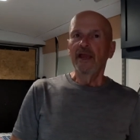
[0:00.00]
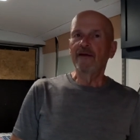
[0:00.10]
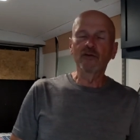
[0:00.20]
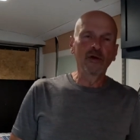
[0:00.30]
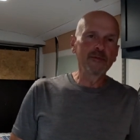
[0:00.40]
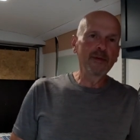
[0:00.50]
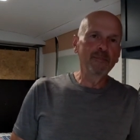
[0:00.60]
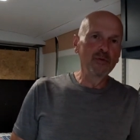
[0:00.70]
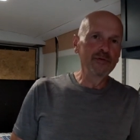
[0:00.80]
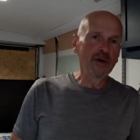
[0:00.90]
If you're going to be
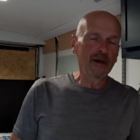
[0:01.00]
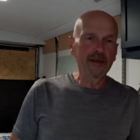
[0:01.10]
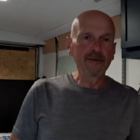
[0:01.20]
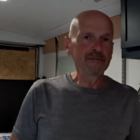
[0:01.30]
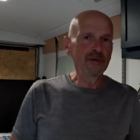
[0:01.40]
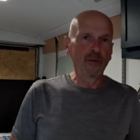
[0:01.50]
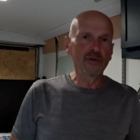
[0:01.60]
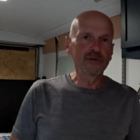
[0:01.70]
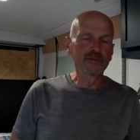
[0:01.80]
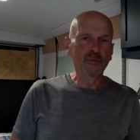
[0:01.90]
boondocking you know,
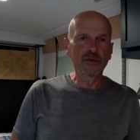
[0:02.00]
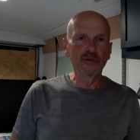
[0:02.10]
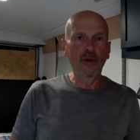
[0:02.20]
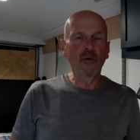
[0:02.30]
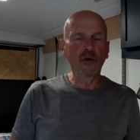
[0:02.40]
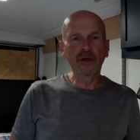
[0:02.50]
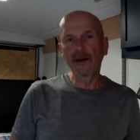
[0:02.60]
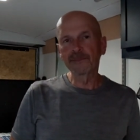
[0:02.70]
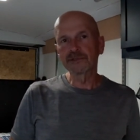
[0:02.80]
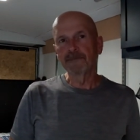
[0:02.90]
with, with no
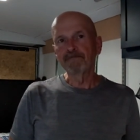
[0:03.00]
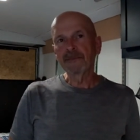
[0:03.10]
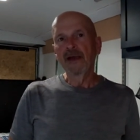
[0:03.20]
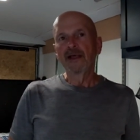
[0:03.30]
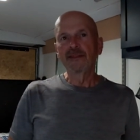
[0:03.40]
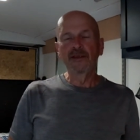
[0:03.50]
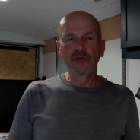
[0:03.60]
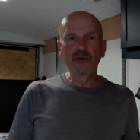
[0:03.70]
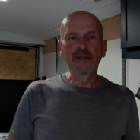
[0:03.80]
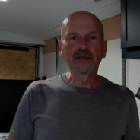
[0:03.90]
hookups, then
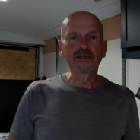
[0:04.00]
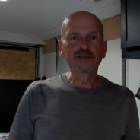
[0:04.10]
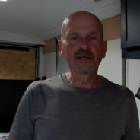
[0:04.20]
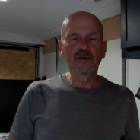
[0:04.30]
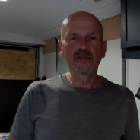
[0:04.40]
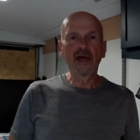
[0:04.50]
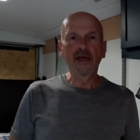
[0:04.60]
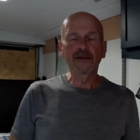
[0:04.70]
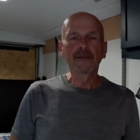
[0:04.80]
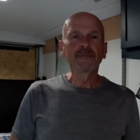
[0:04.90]
you need to consider
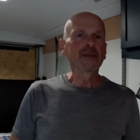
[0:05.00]
that.